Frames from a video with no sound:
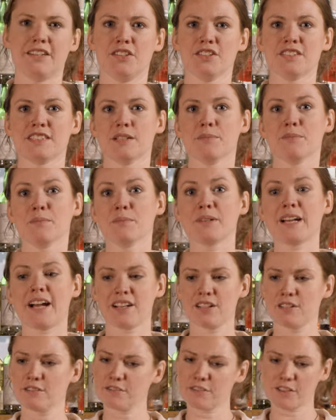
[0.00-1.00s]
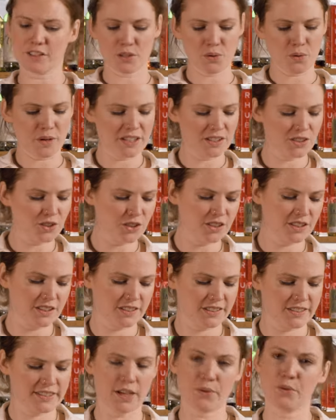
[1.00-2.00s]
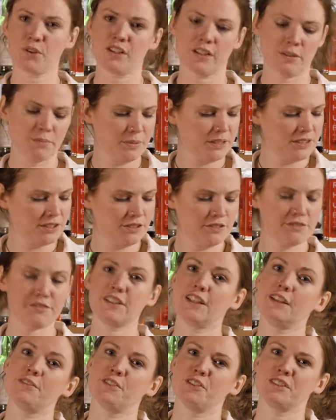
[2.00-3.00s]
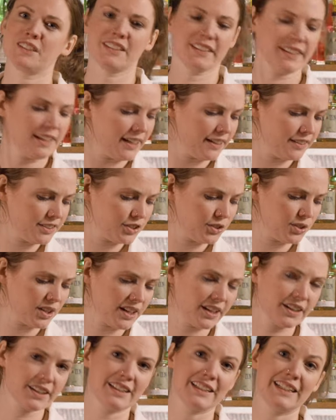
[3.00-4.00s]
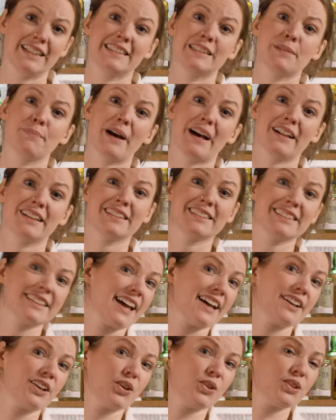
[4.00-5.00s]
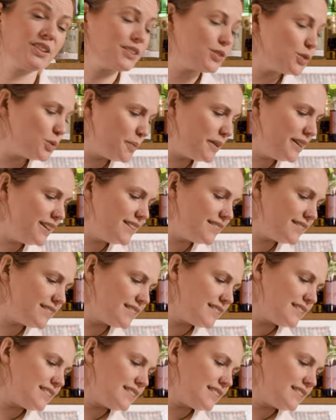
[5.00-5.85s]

there's some kind of quite a lot of sour and bitter flavors in there so you are going to need to balance that out a little bit.